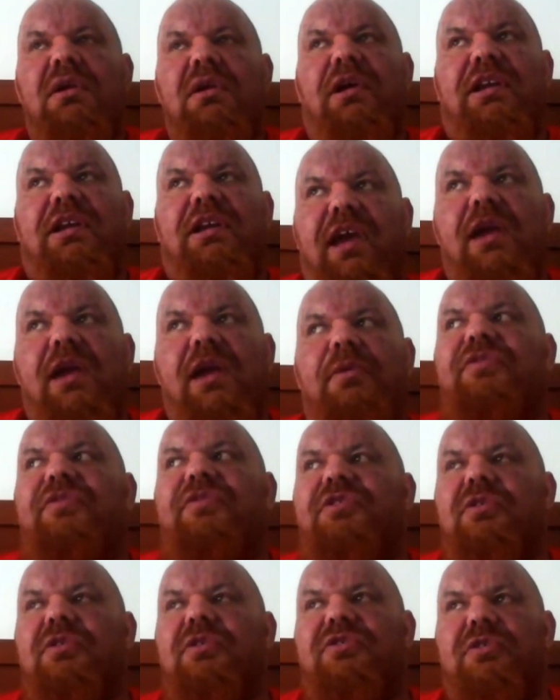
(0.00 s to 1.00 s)
I came
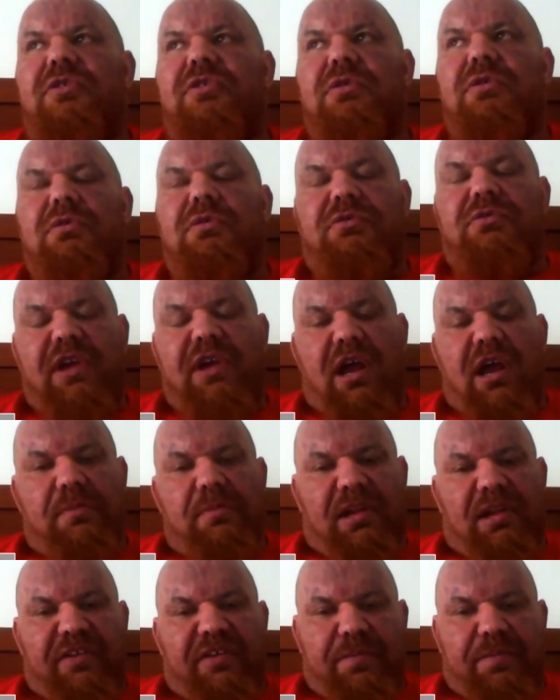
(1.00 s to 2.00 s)
off due to
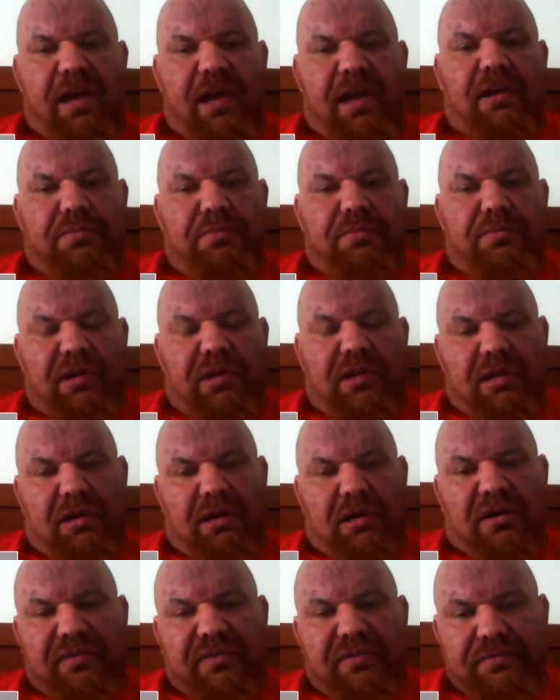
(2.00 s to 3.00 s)
tearing my left pec completely
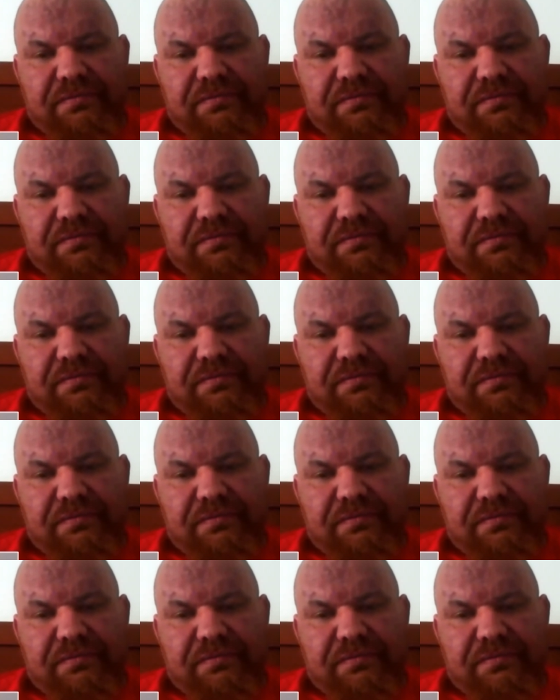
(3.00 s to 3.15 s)
off.